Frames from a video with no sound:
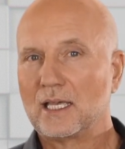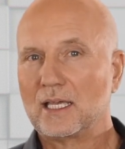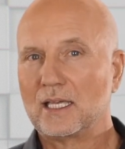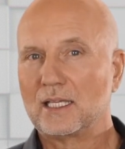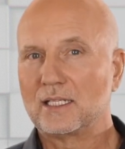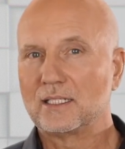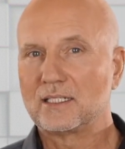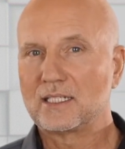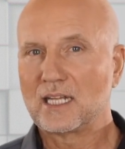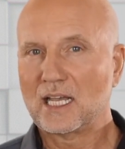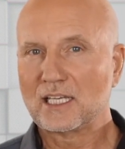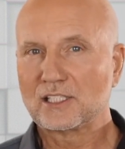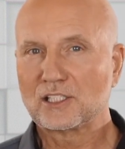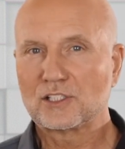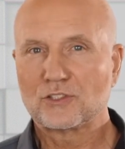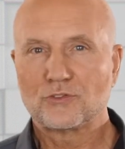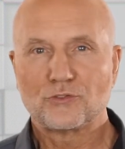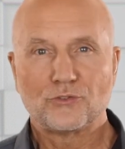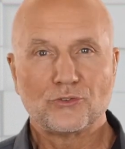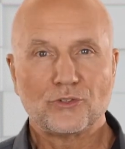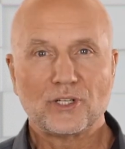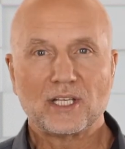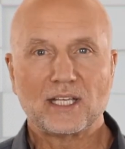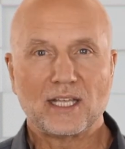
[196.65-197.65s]
In
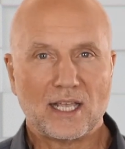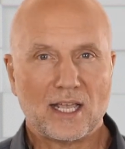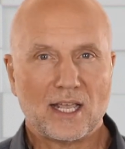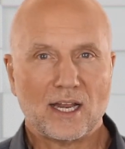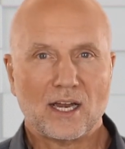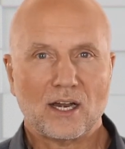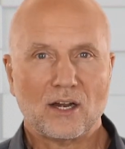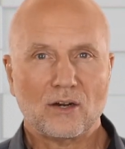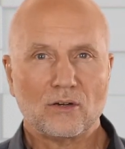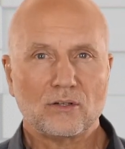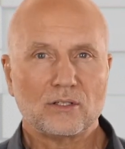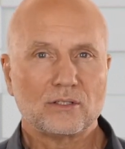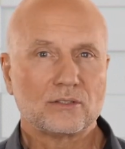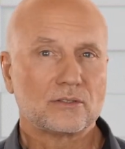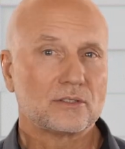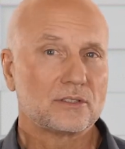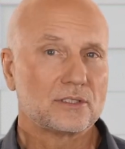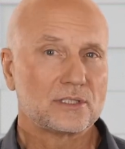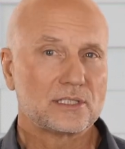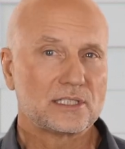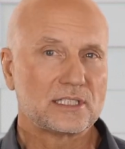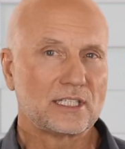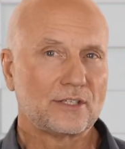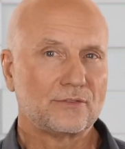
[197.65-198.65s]
dust-free air,
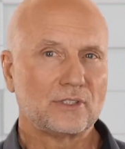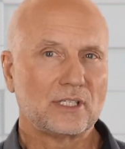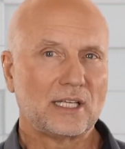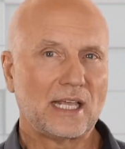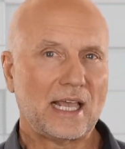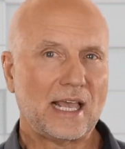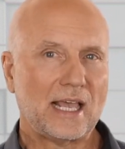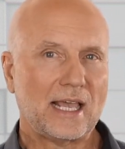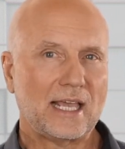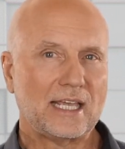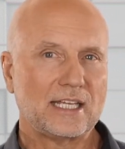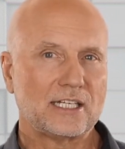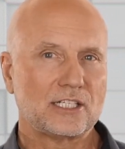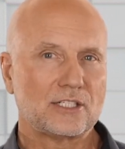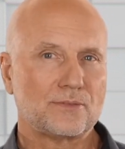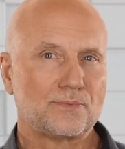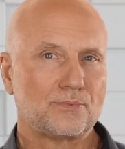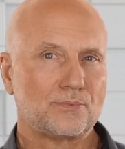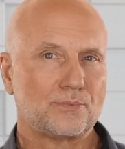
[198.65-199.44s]
78%